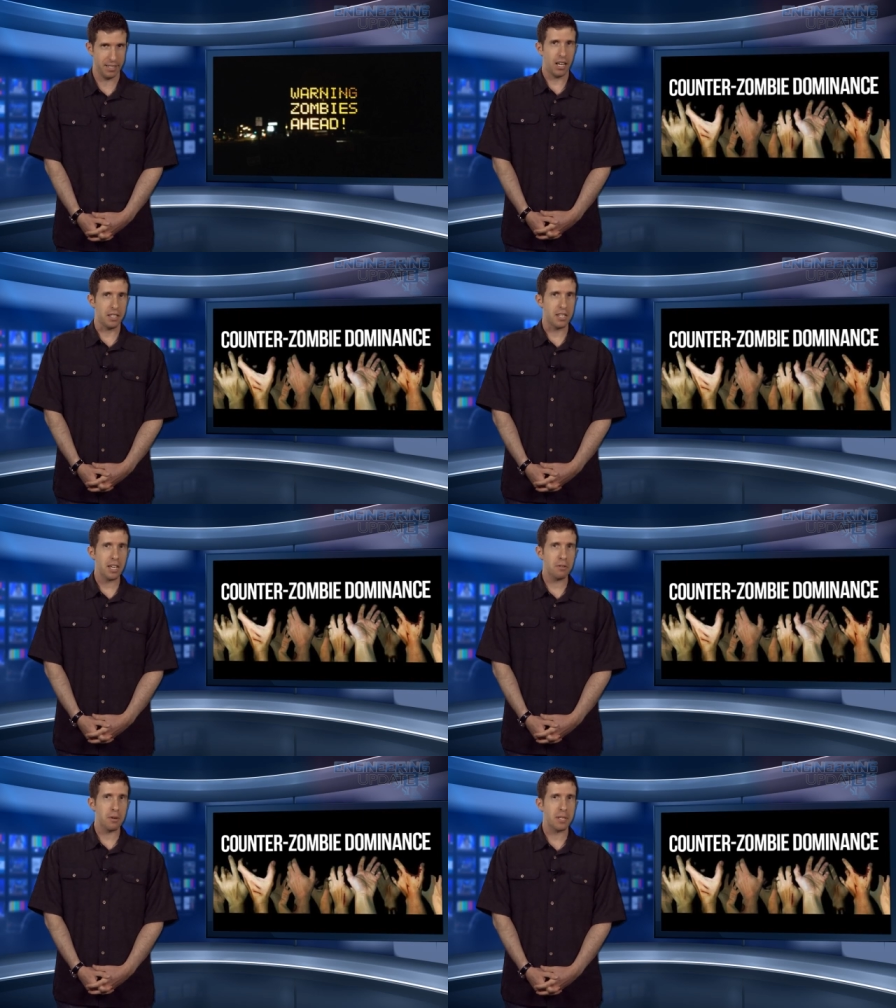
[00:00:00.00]
A
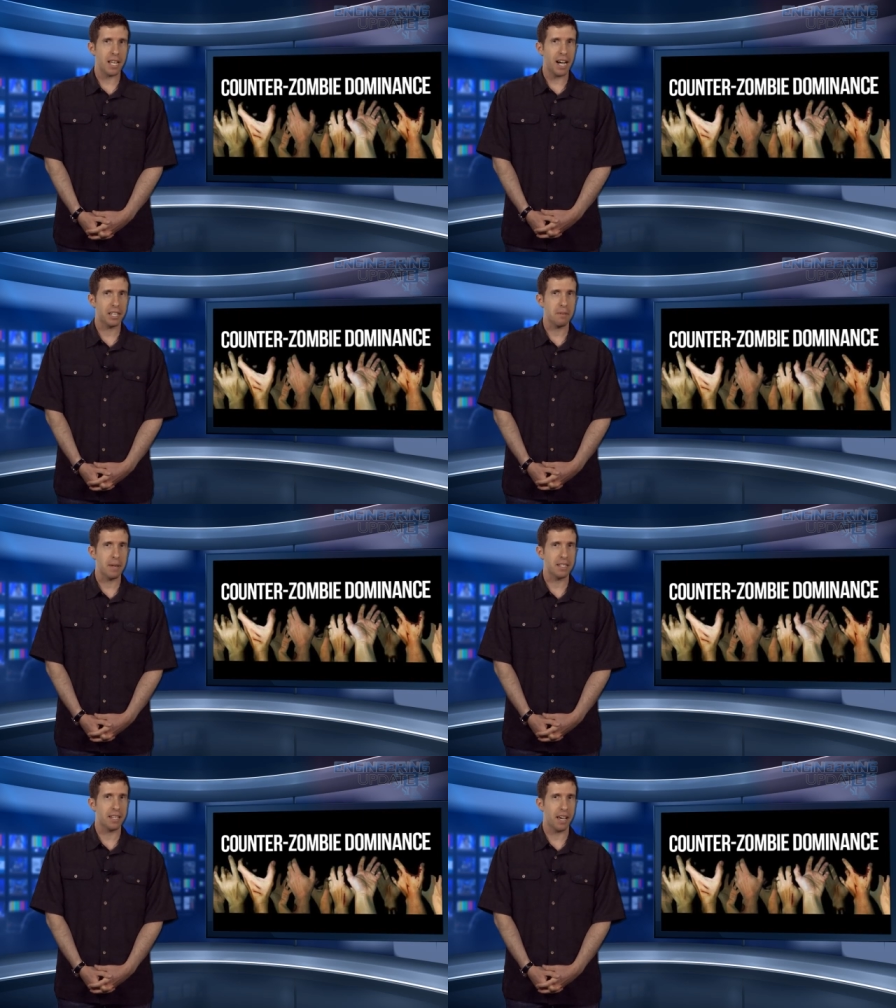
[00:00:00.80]
DoD
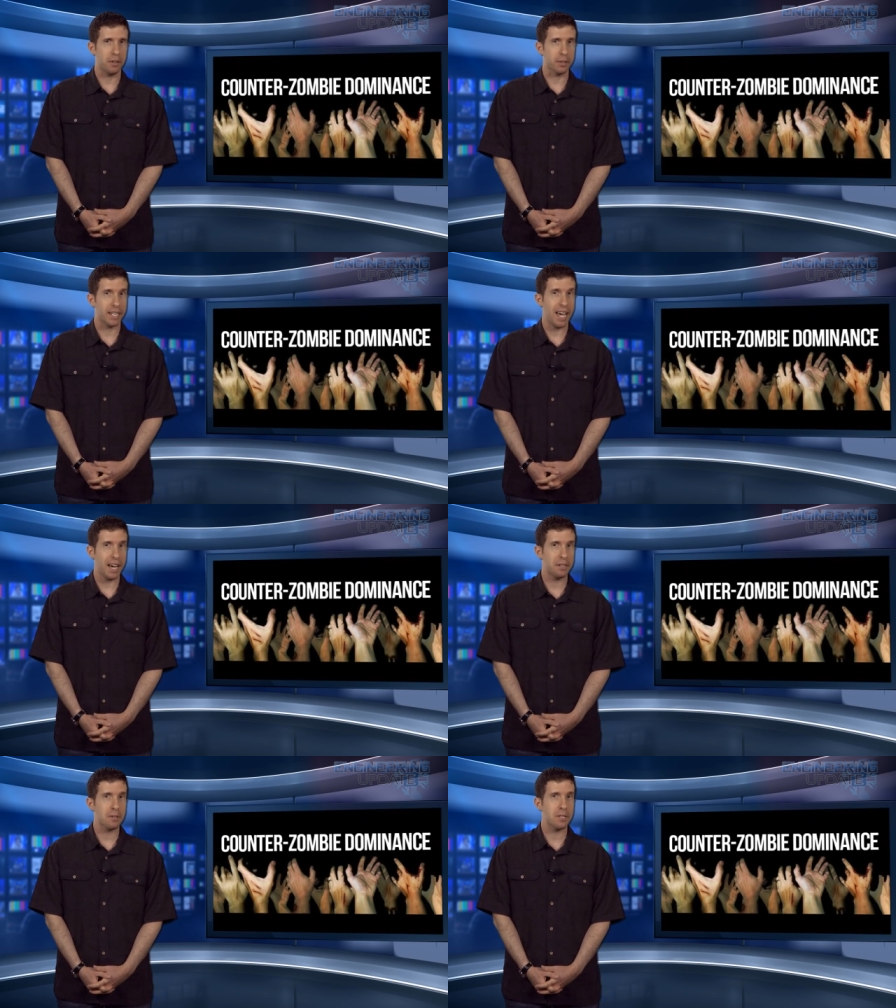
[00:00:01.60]
document titled
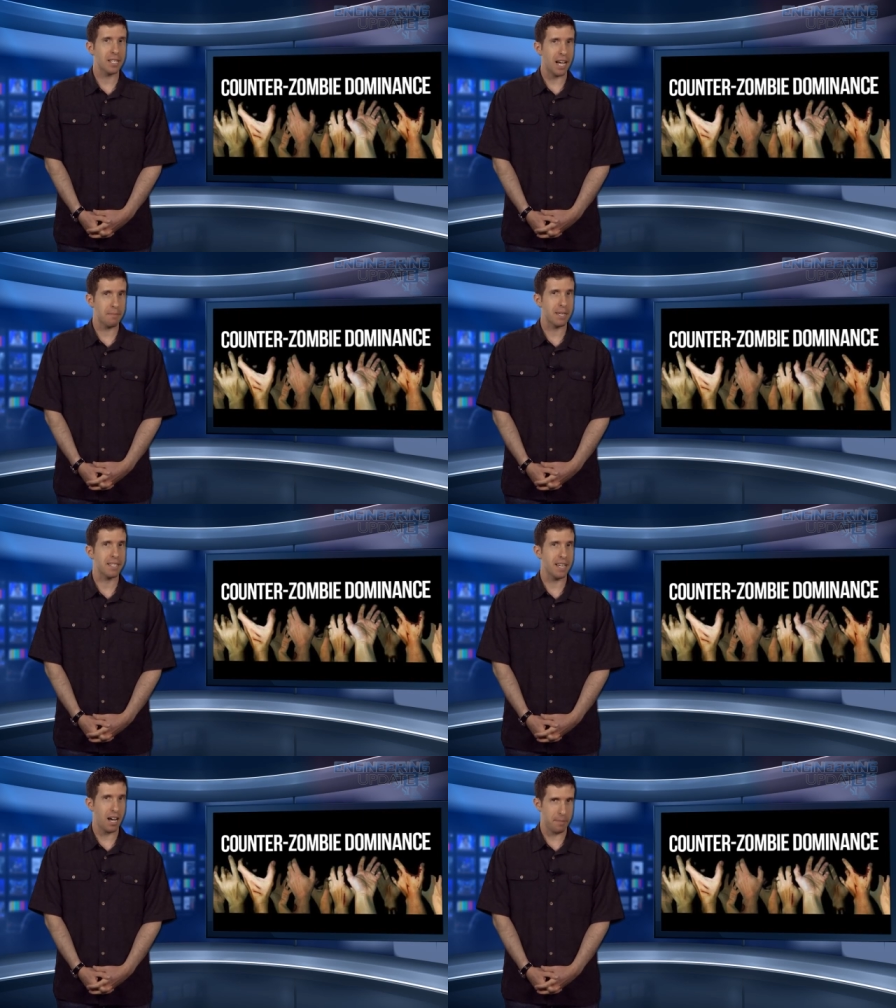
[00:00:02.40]
Counter Zombie
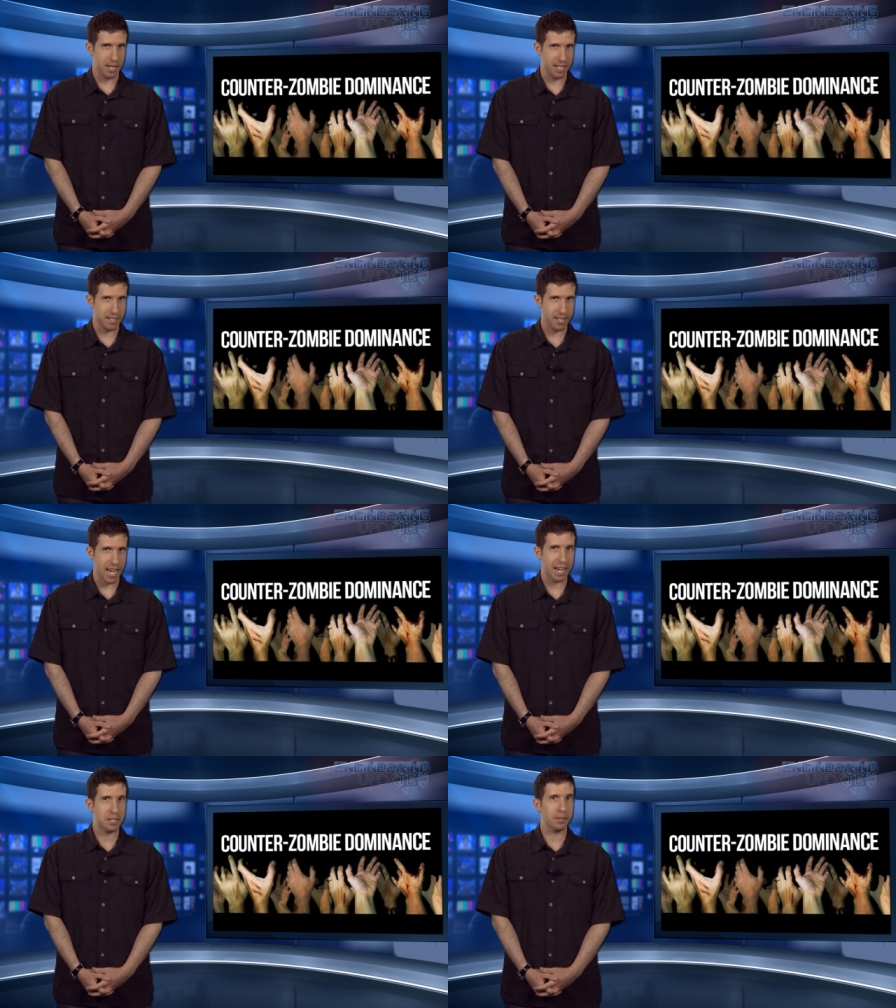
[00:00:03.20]
Dominance
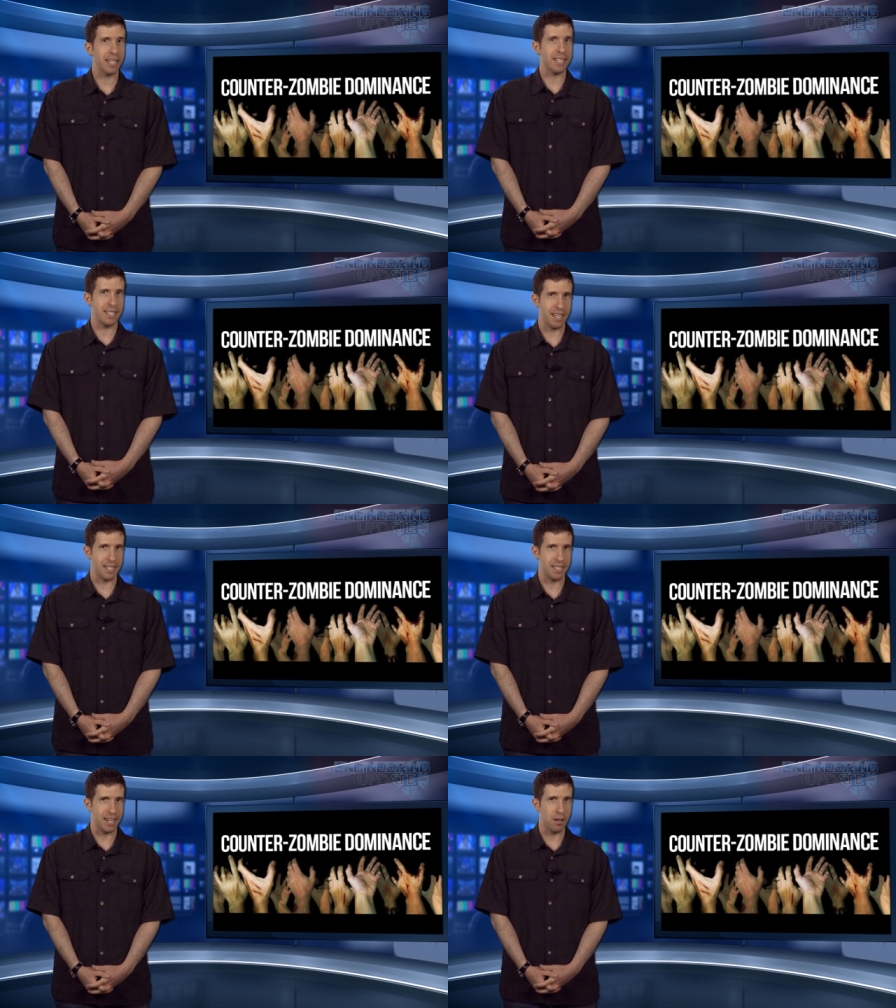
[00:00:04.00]
actually
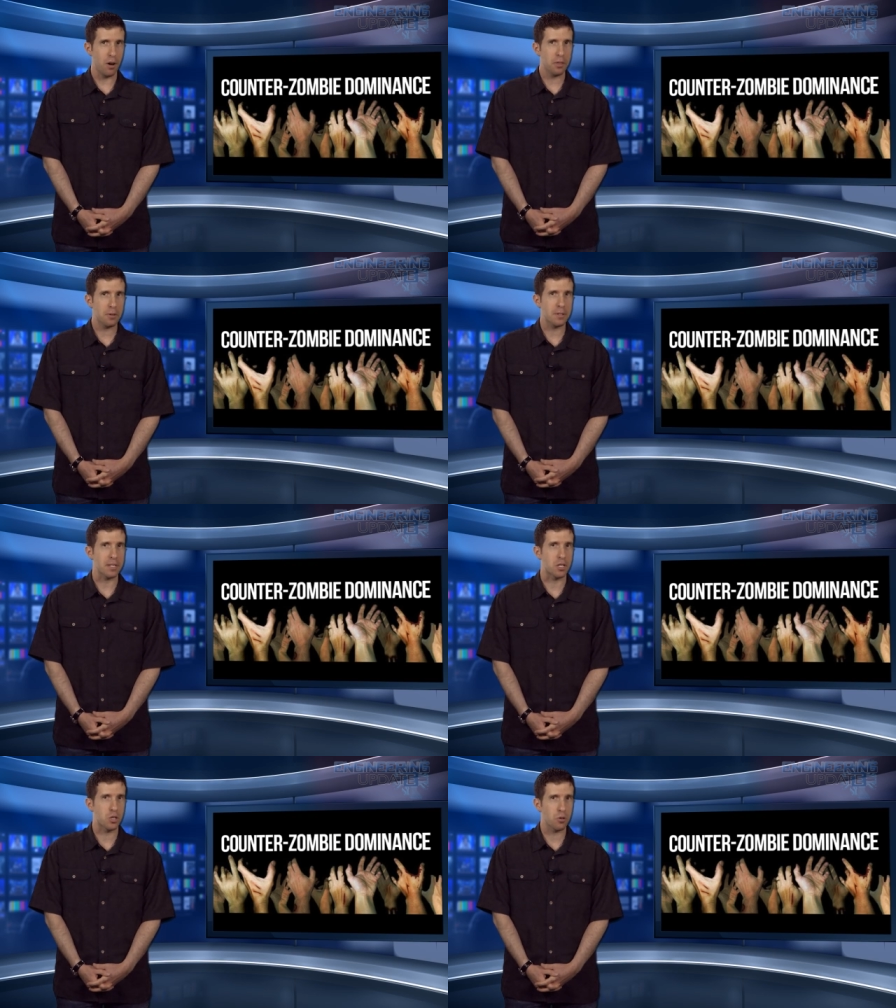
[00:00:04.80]
exists, and the authors
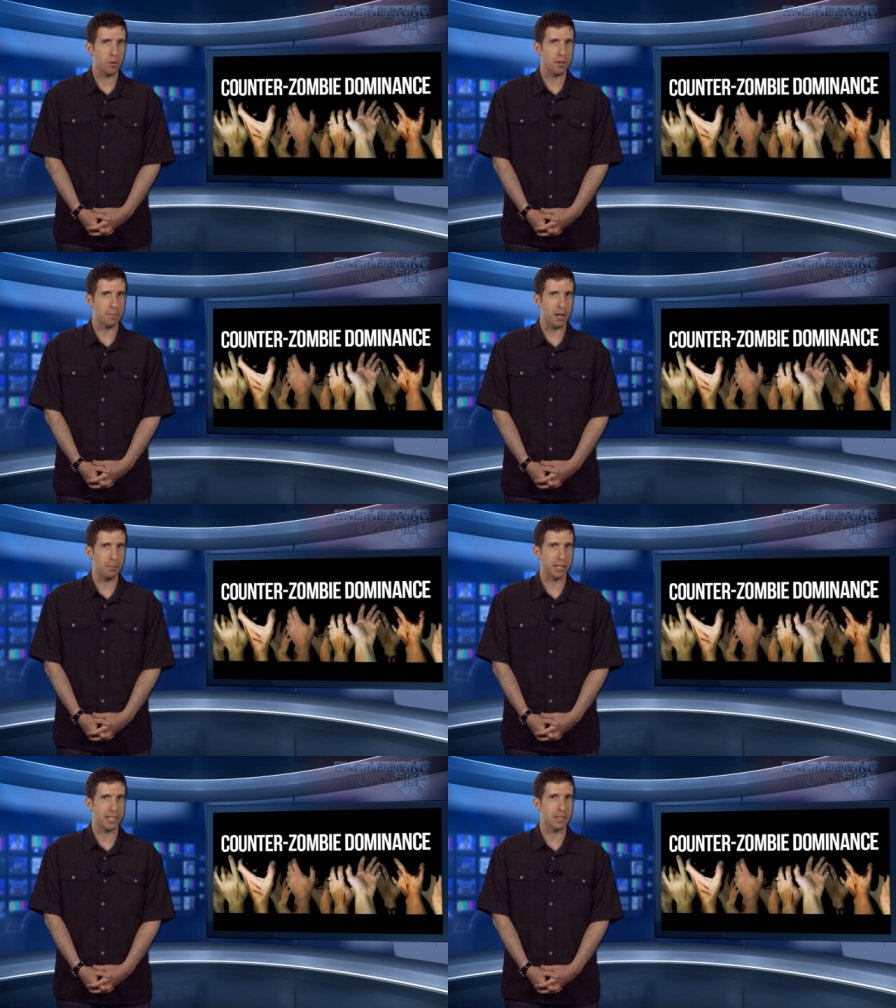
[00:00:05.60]
assure the
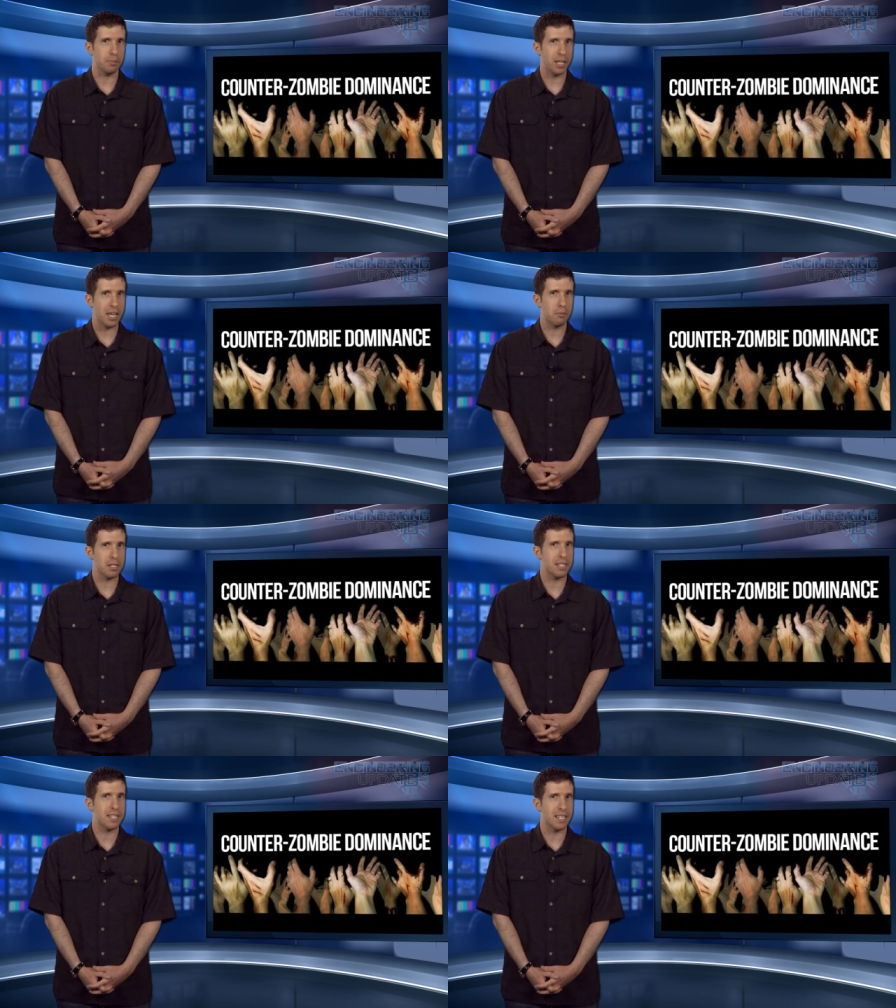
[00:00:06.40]
public that the plan
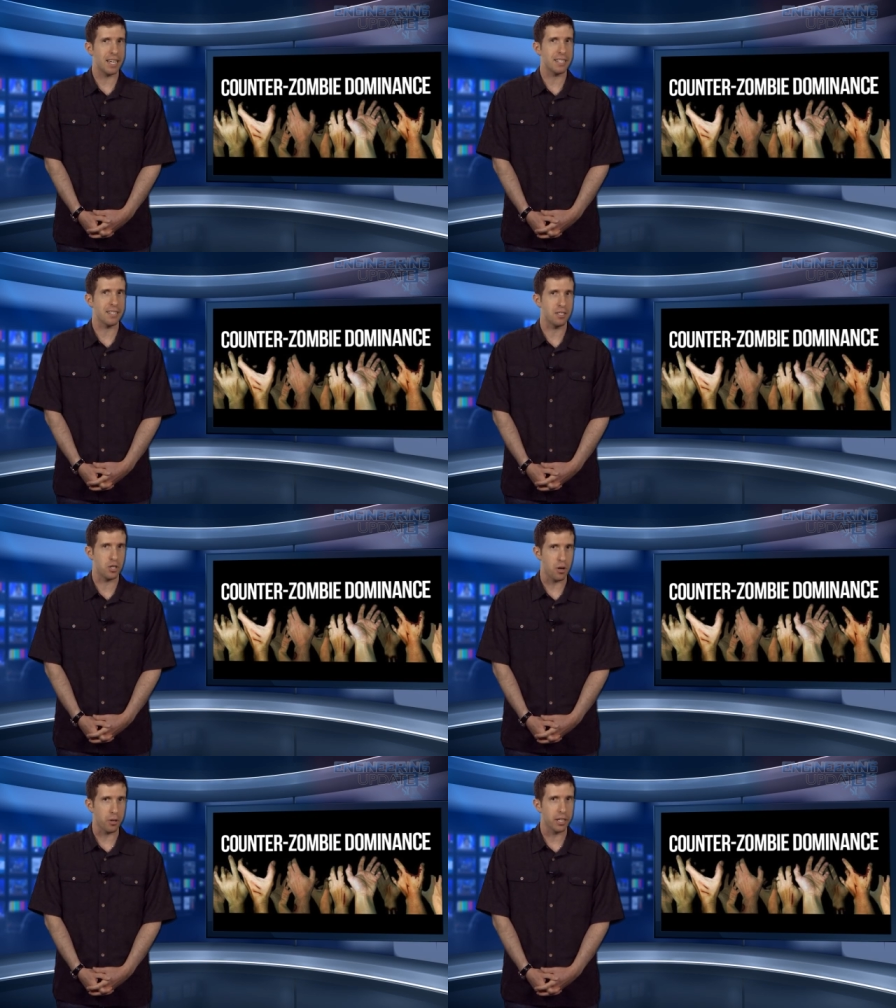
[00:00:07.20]
wasn't designed as a
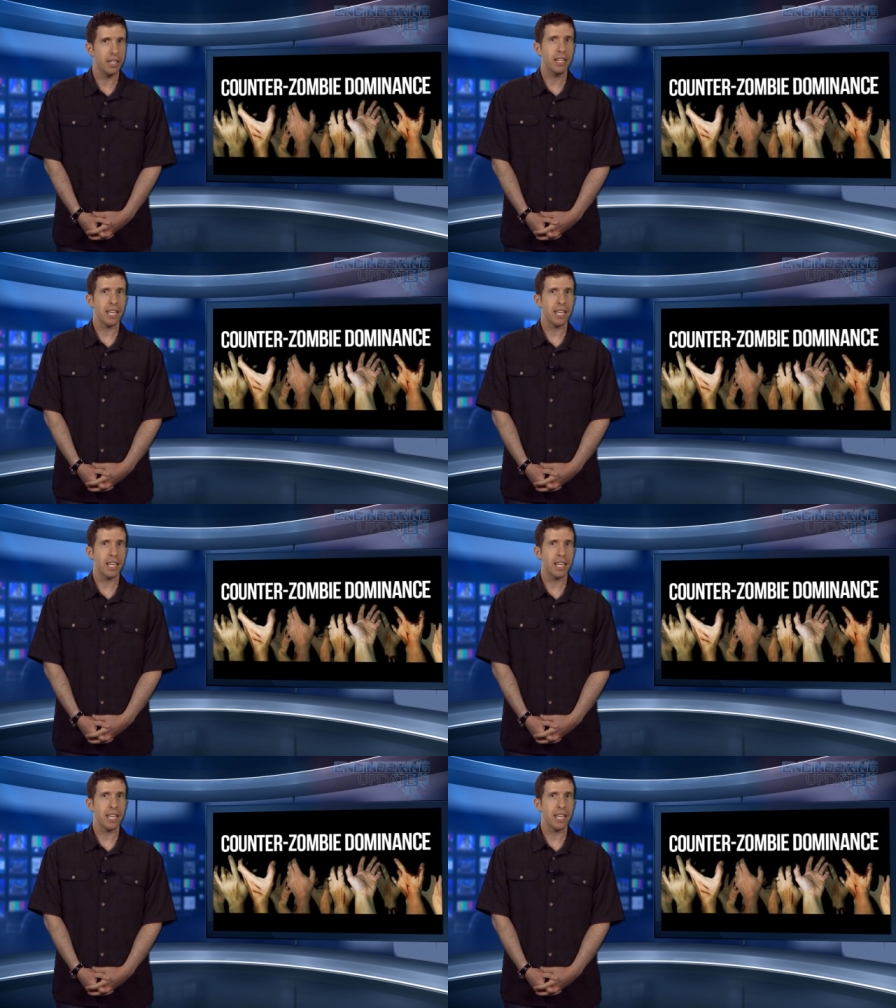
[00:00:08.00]
joke,